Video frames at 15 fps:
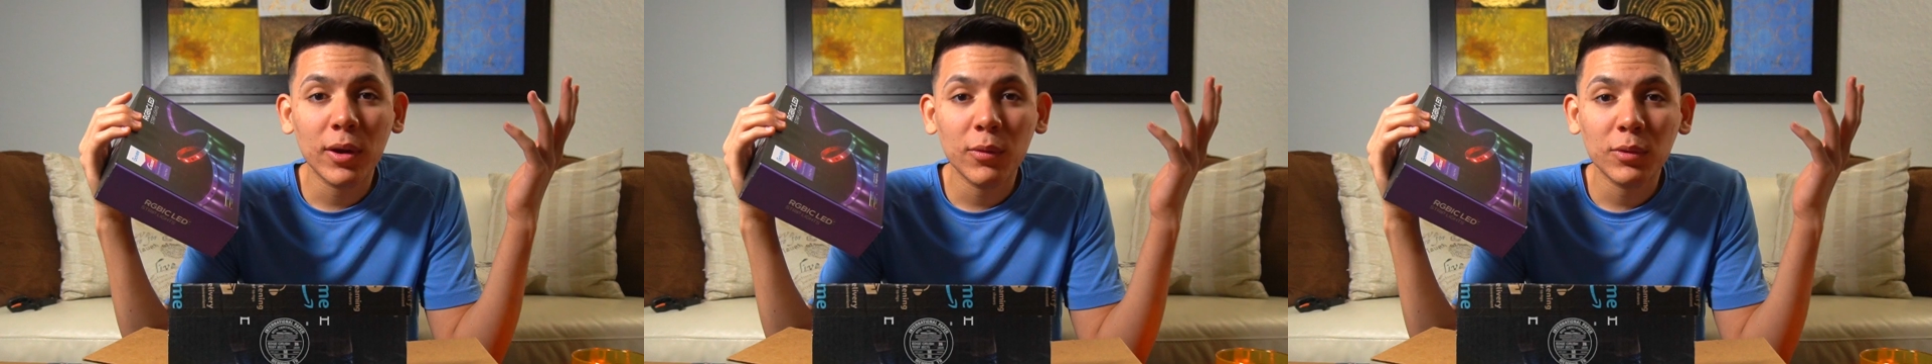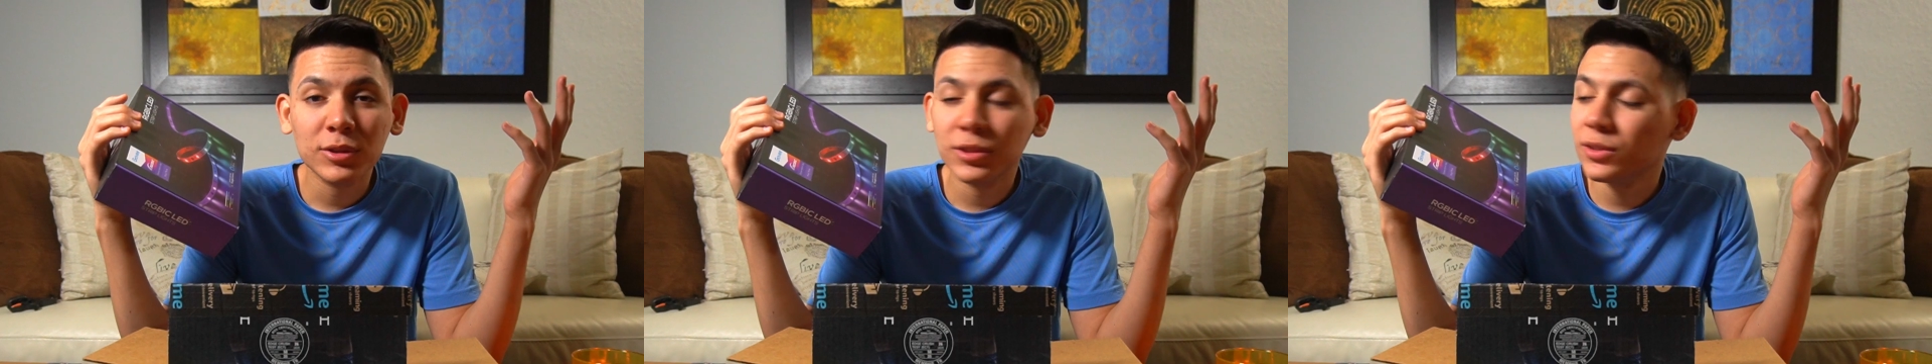
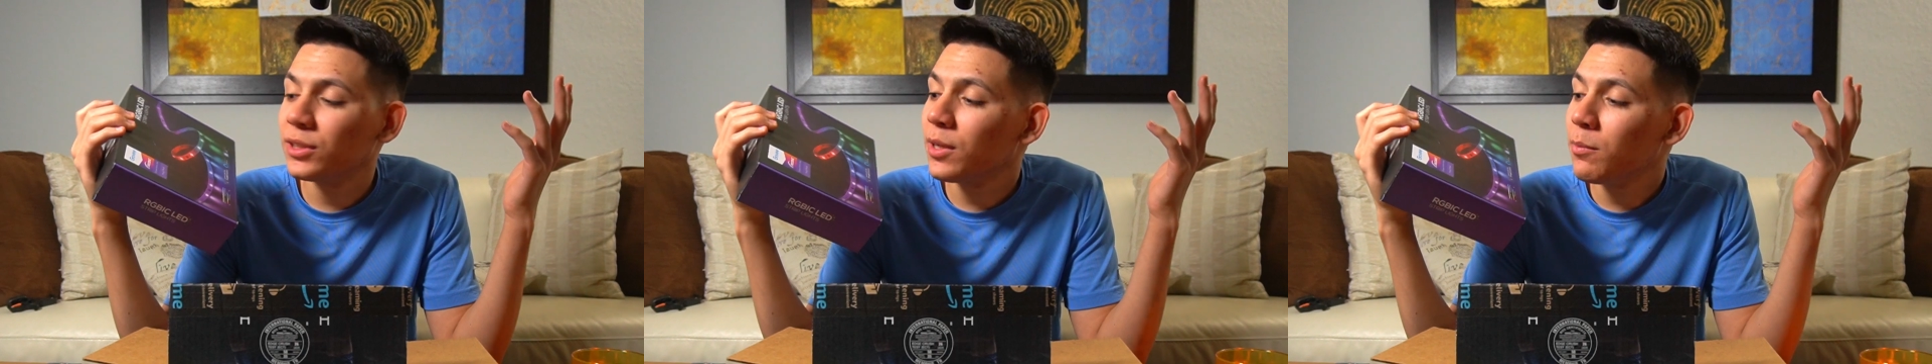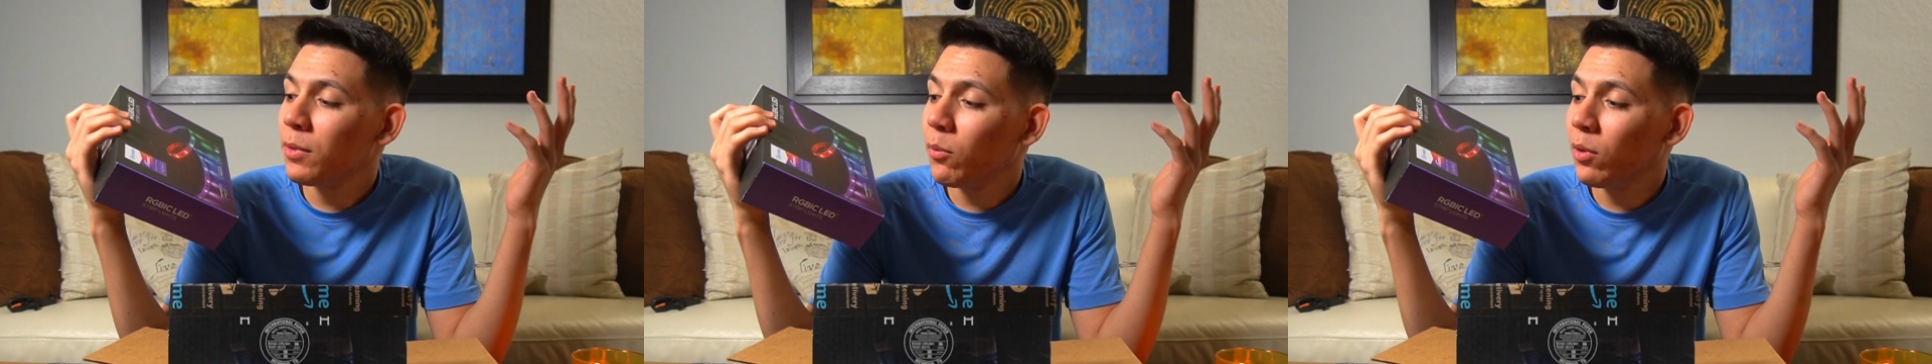wants to
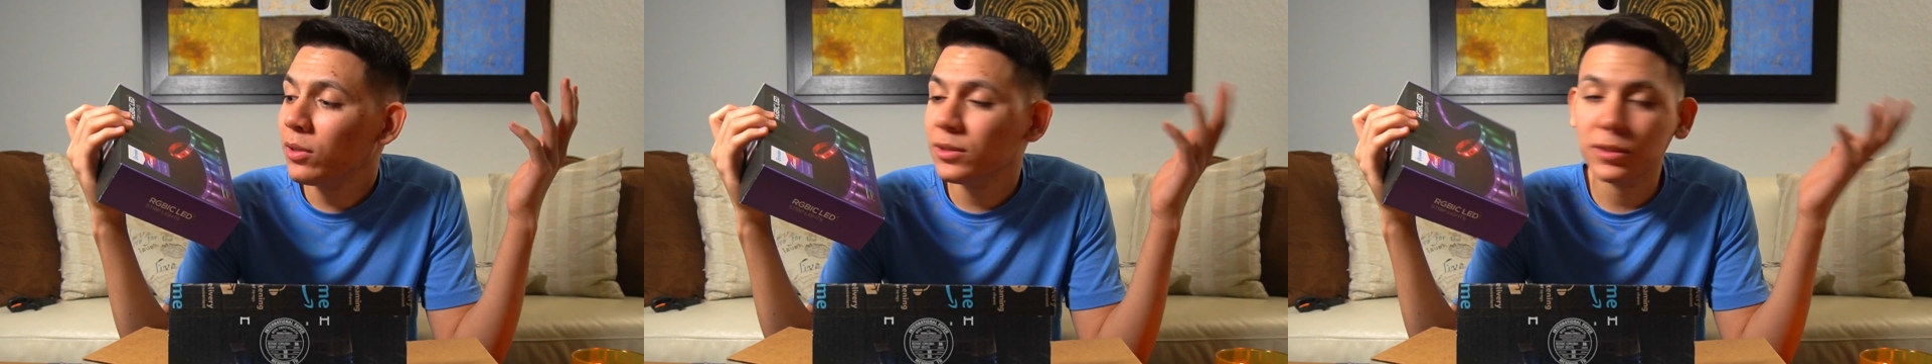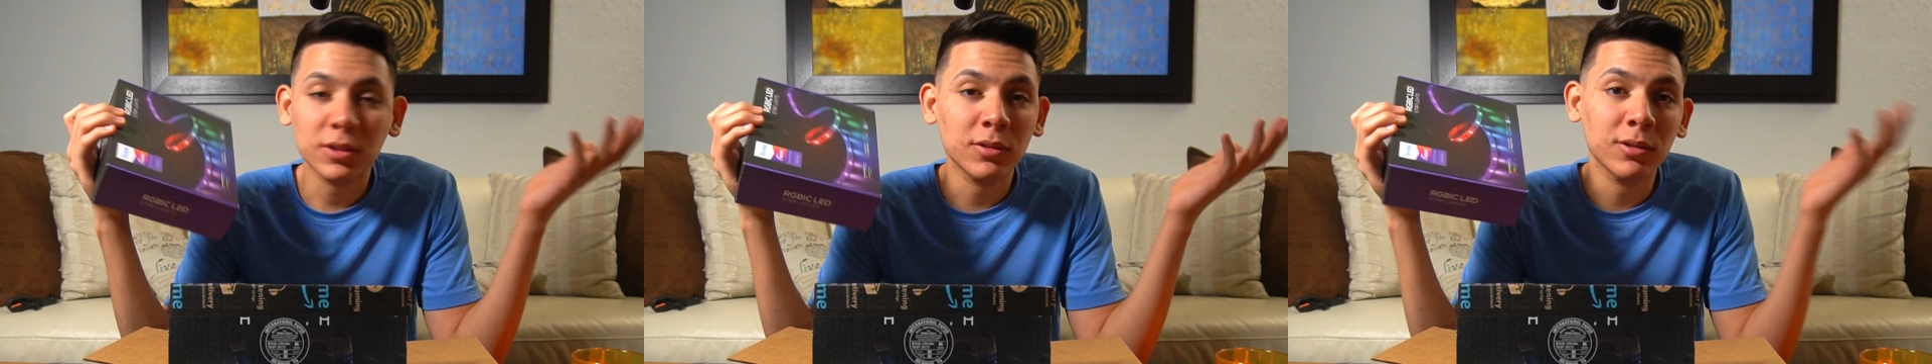send me one,
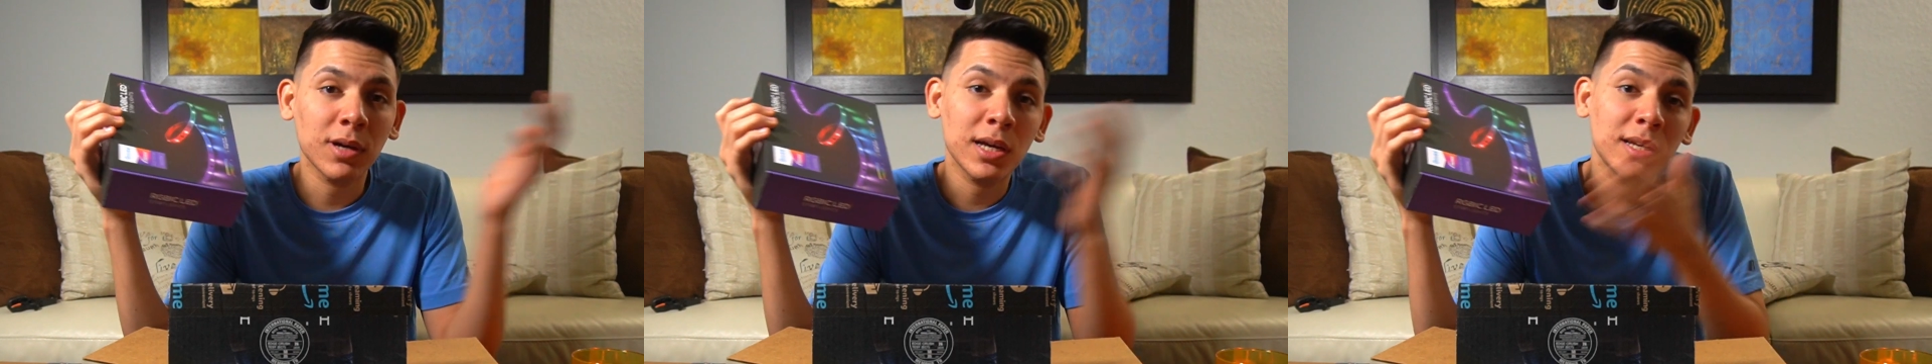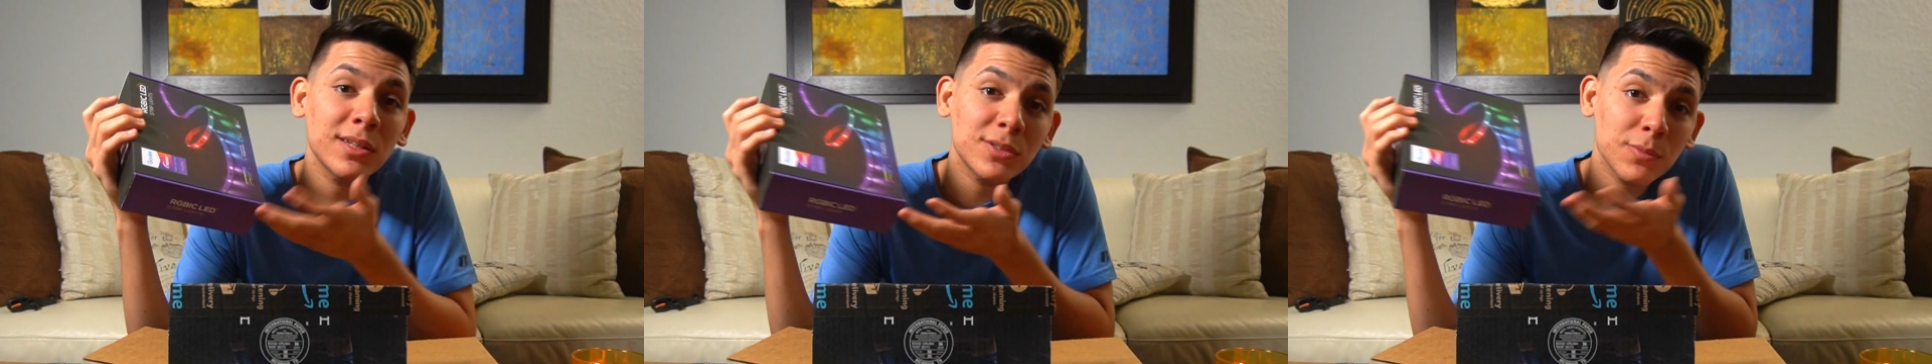so I
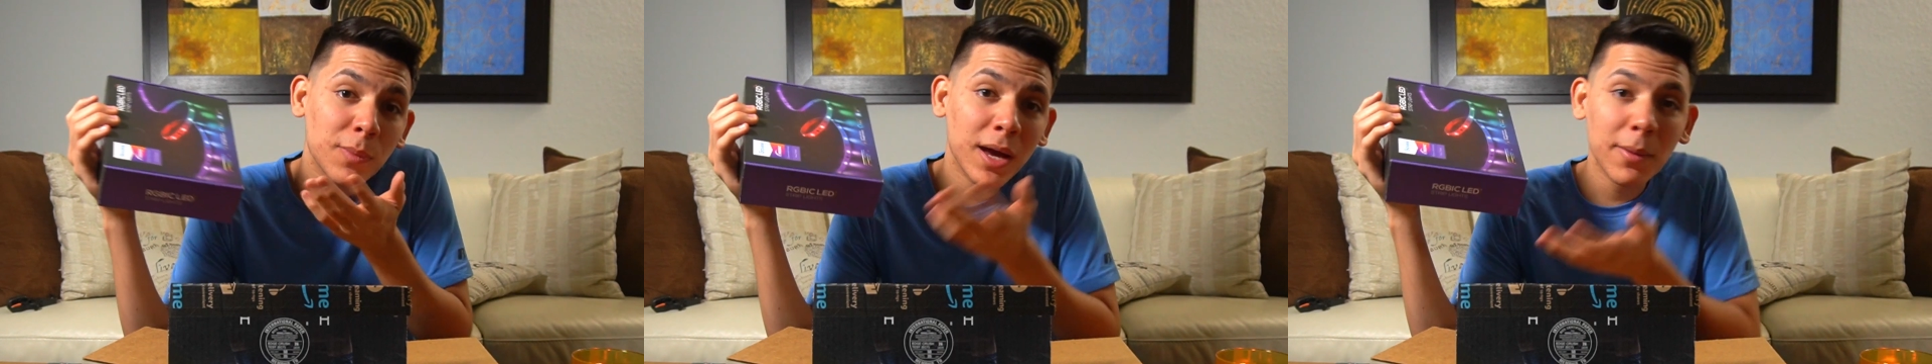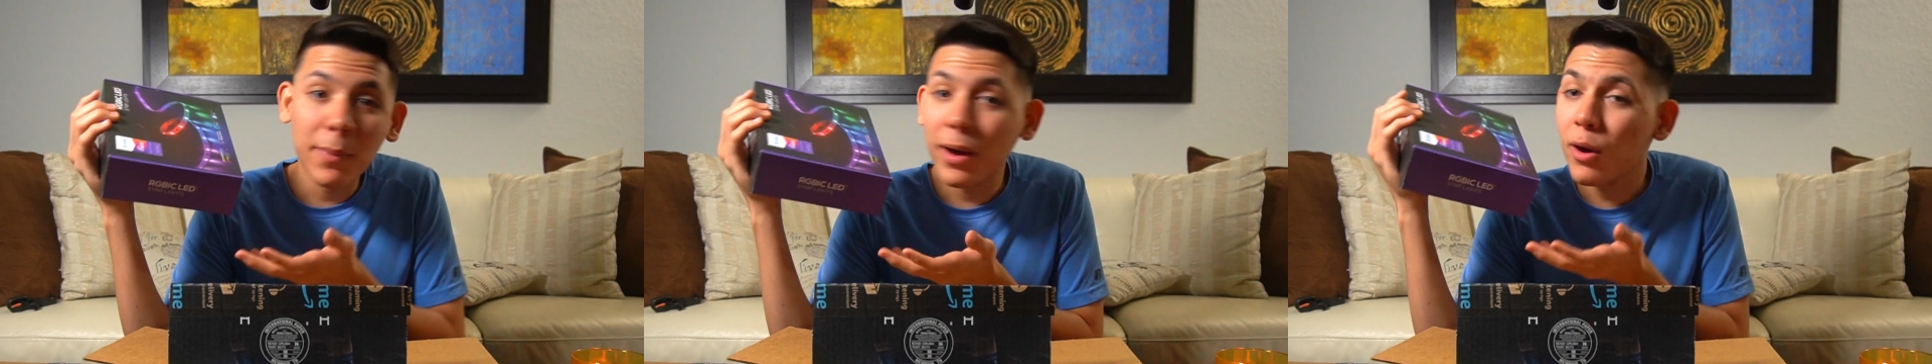need to
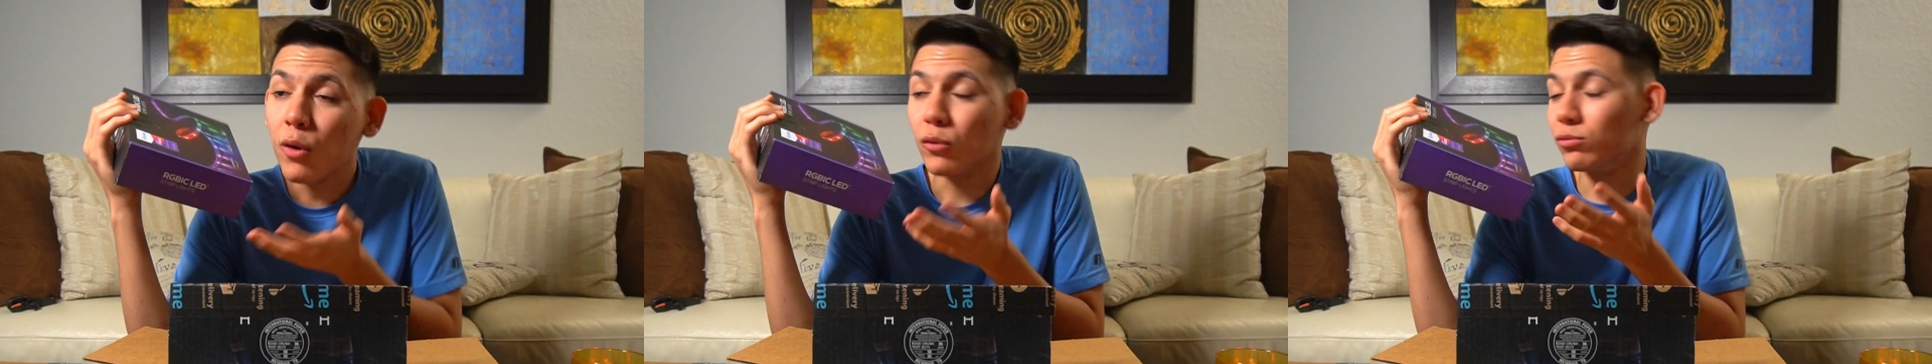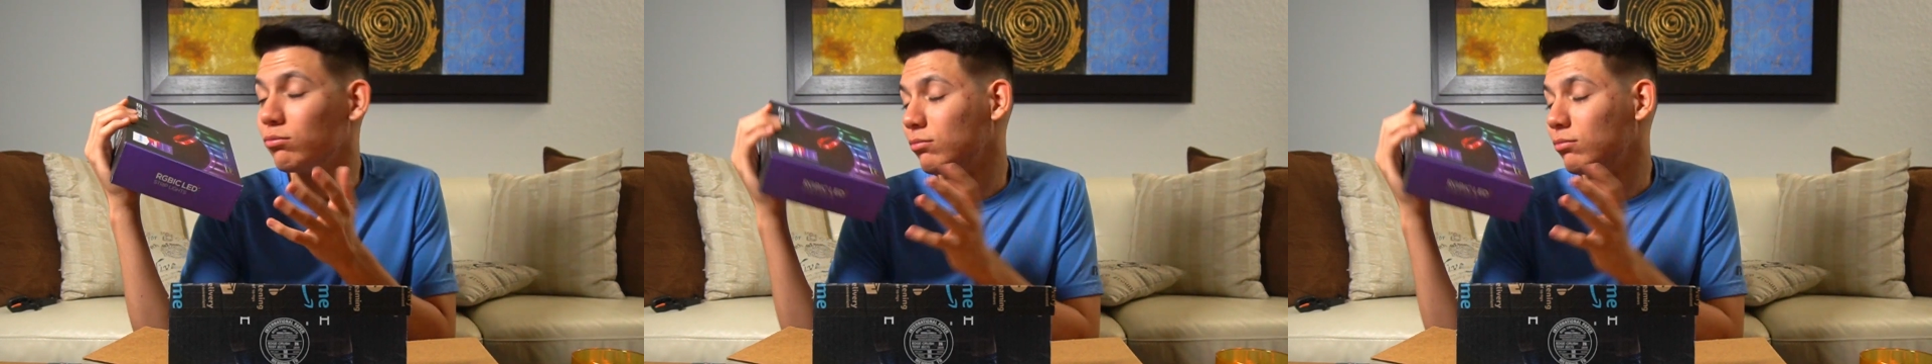buy my own.